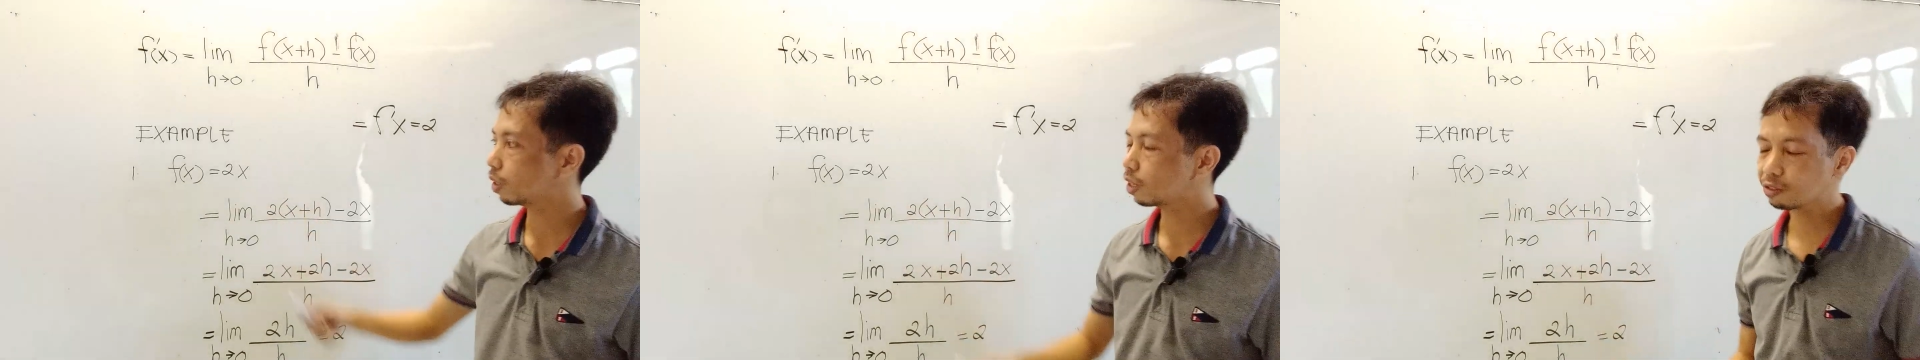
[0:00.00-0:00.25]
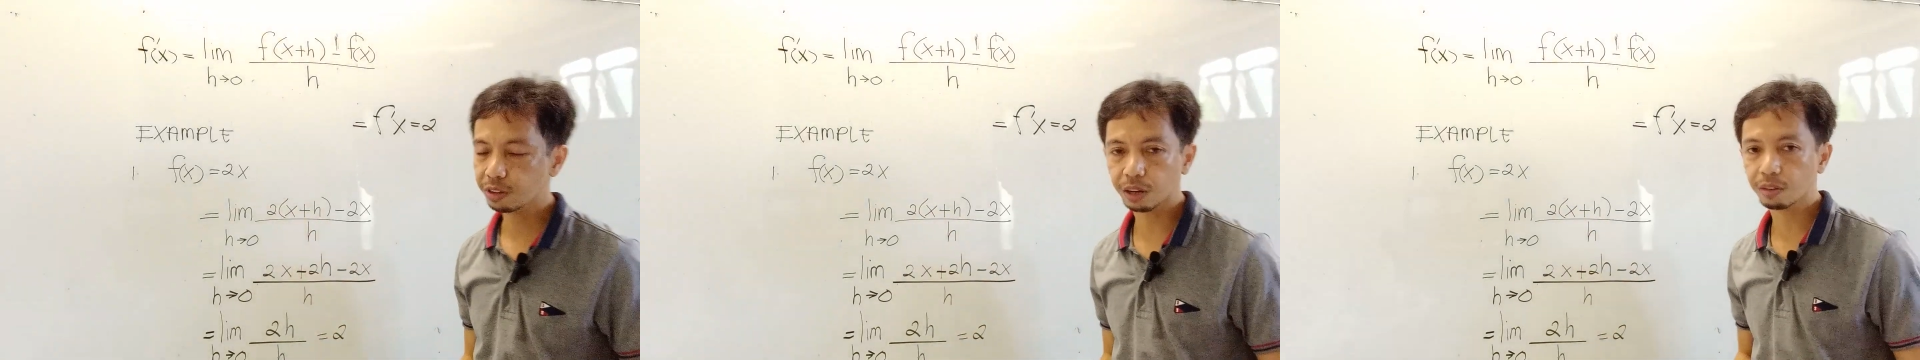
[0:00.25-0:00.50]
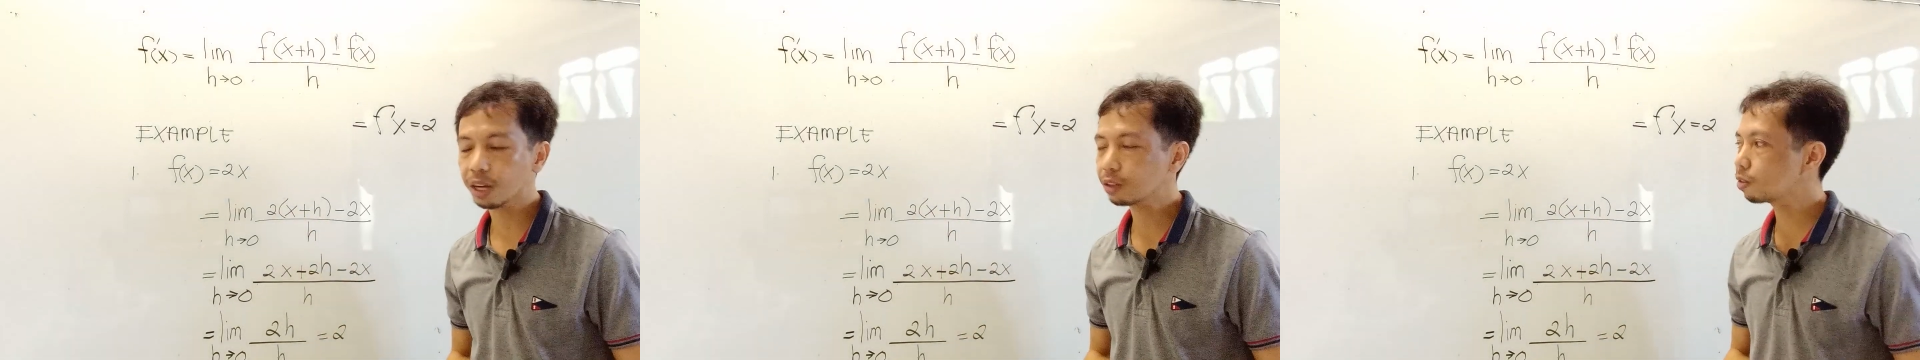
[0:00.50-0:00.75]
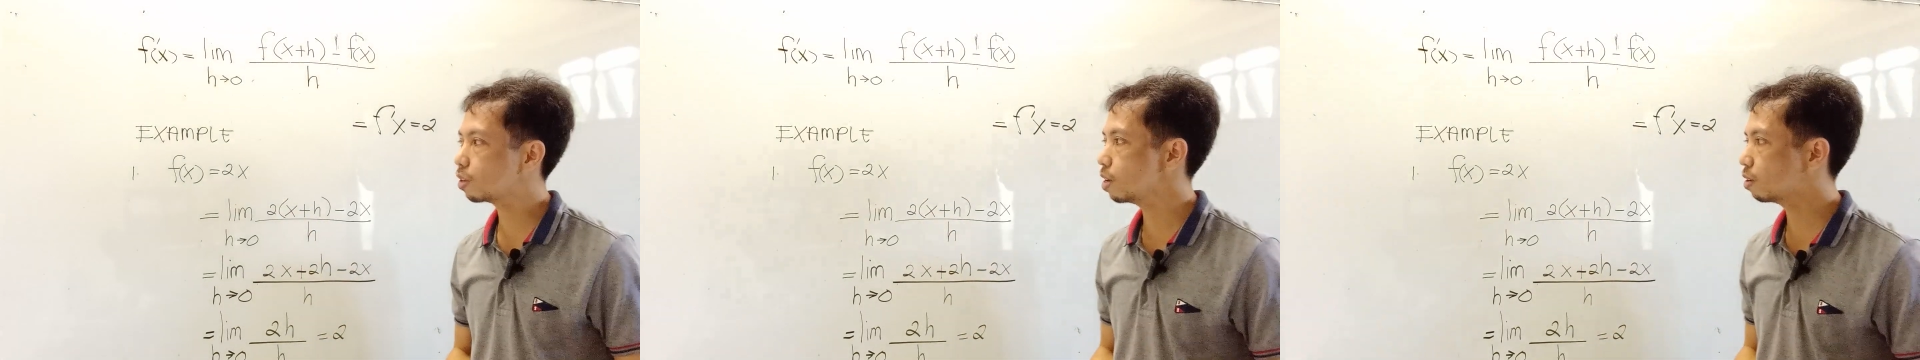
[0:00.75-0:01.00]
Let's get
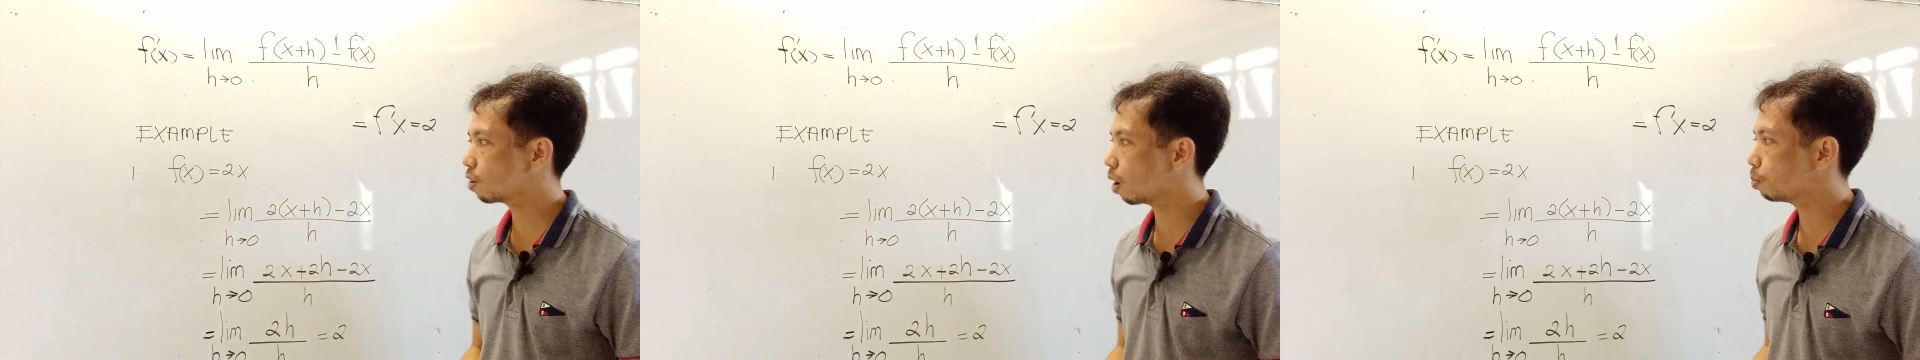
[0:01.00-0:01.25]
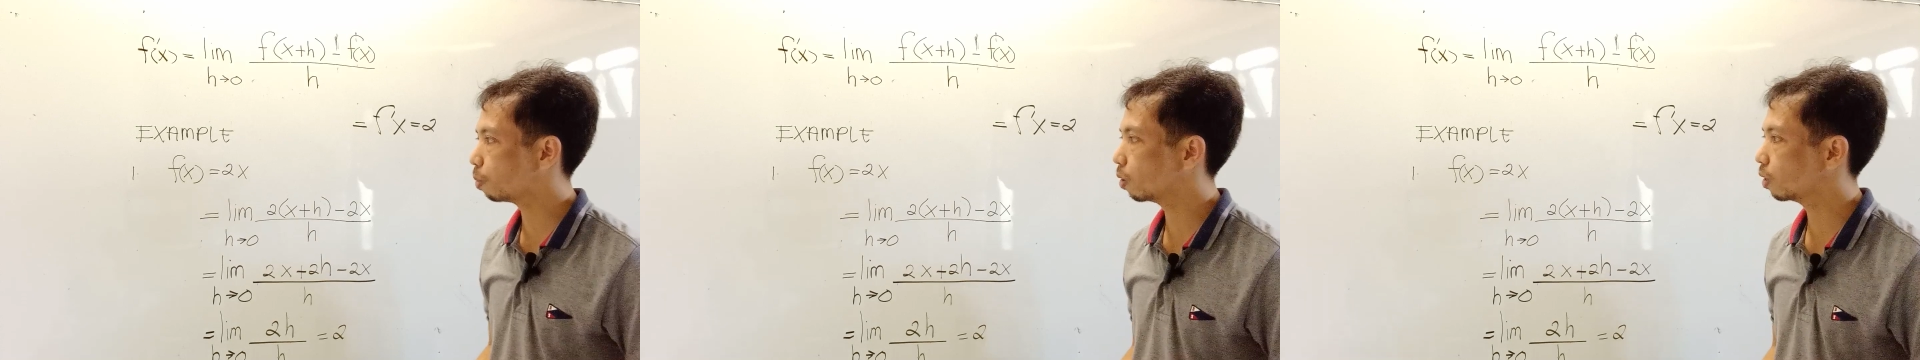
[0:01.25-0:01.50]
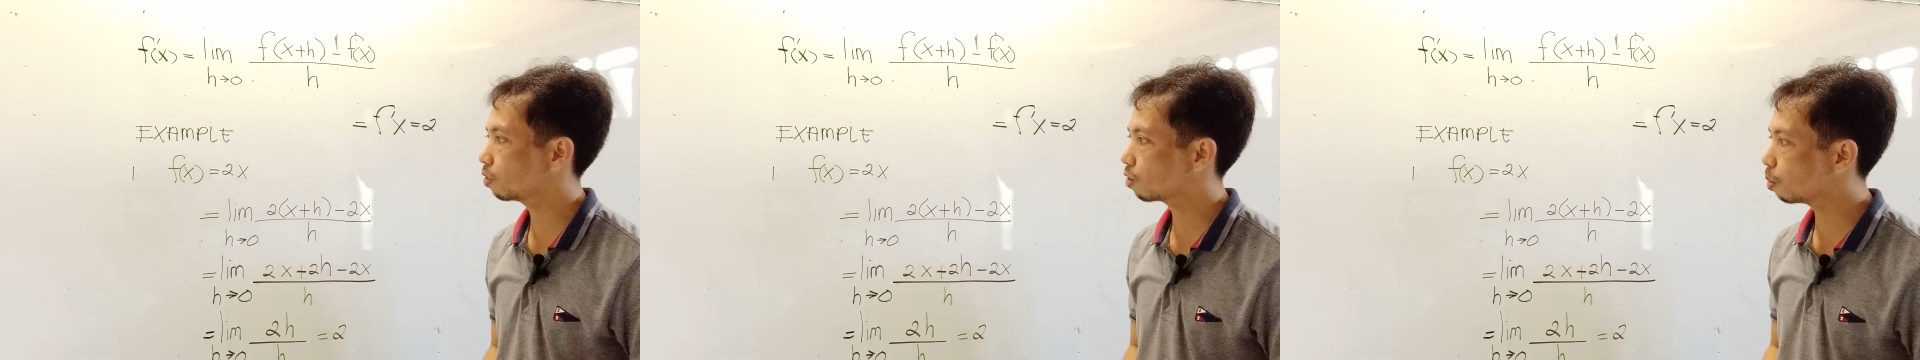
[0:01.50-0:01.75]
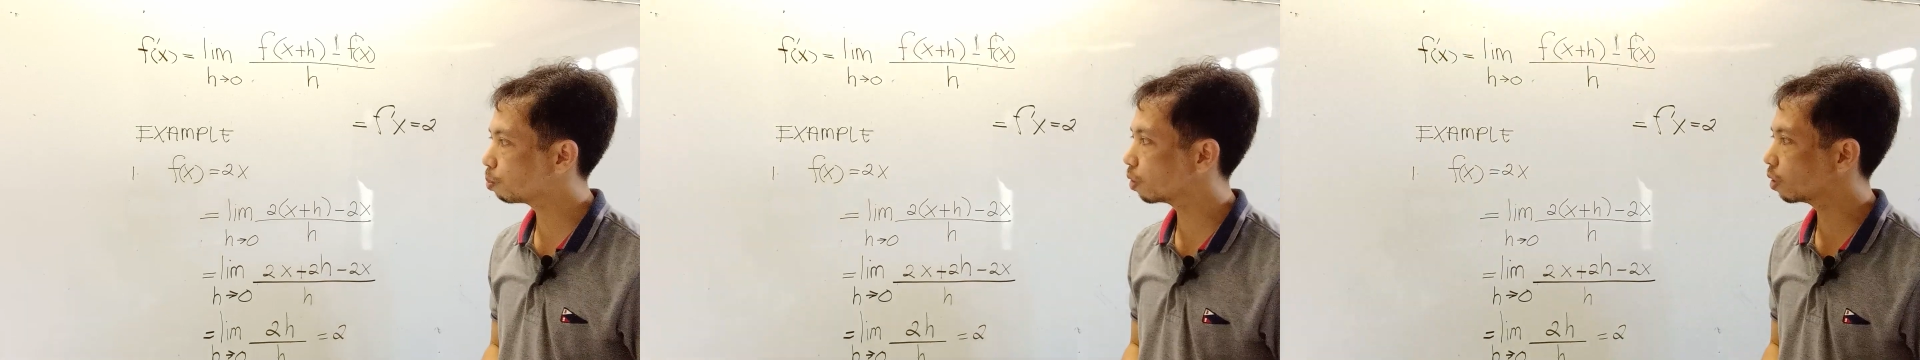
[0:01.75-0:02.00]
right to the example.
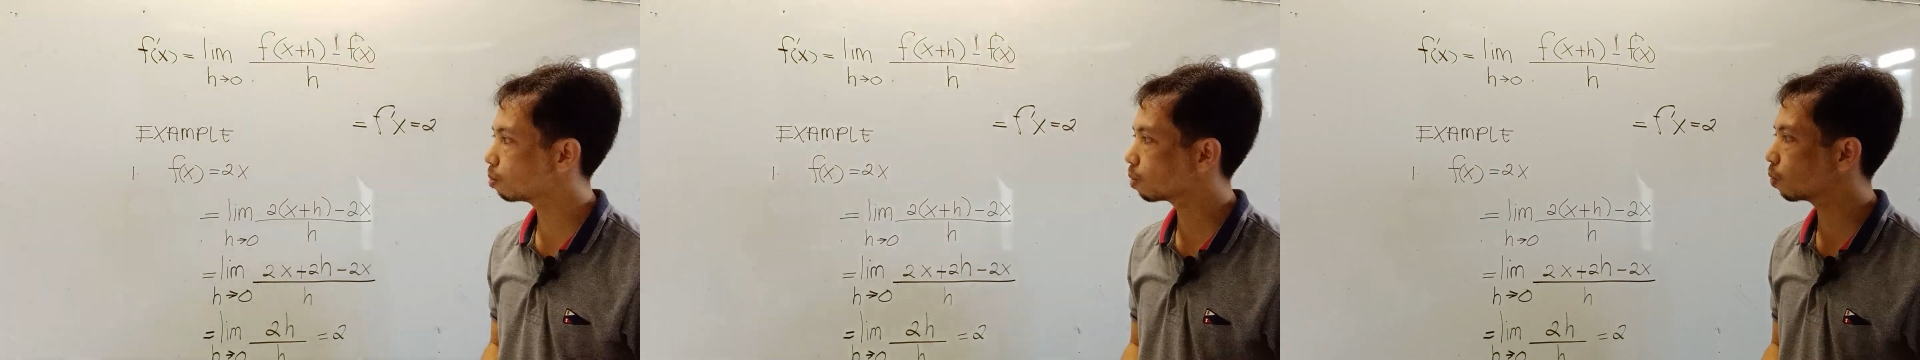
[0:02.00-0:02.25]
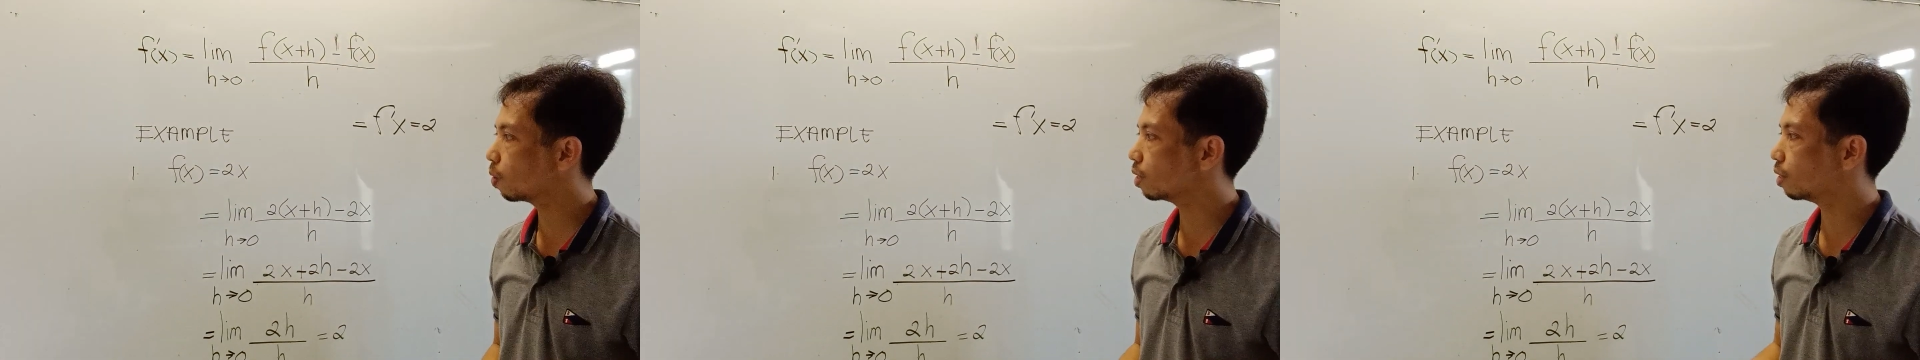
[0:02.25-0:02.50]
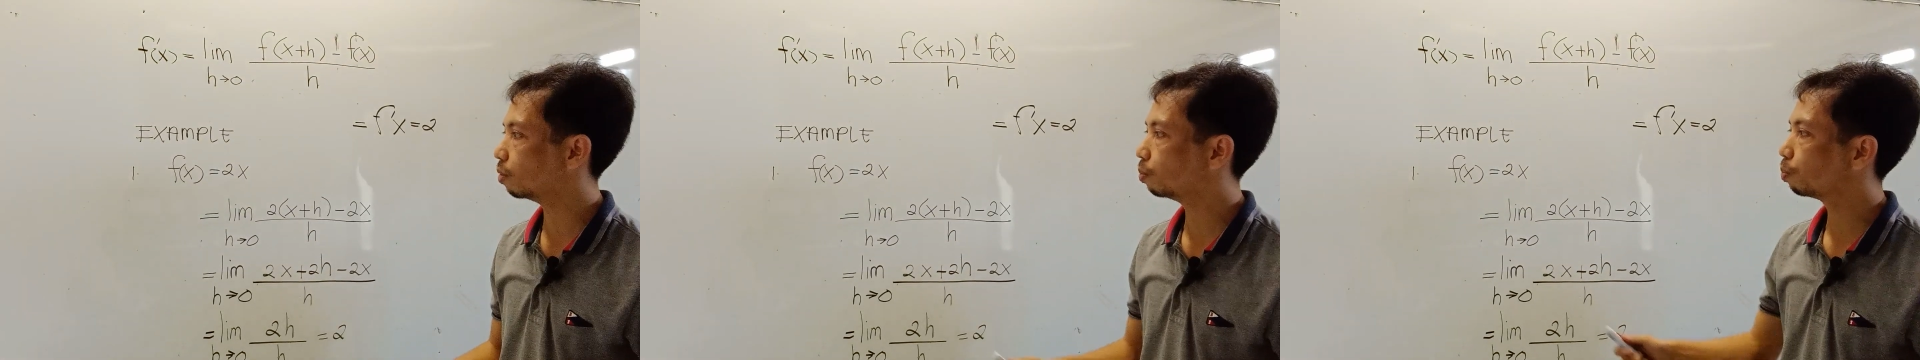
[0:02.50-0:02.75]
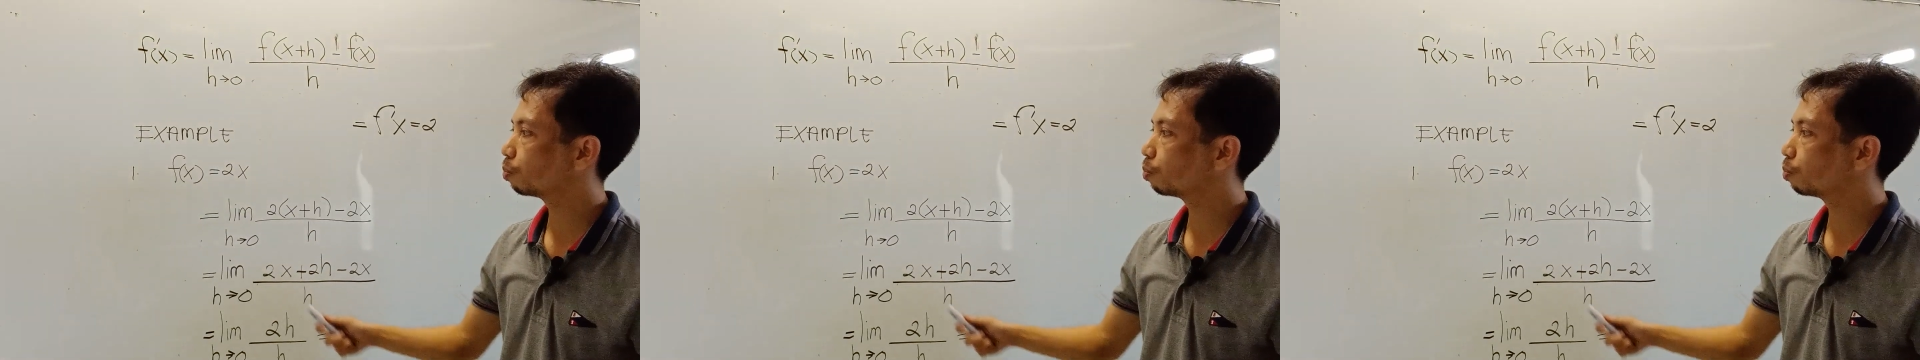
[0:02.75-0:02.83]
Example number one,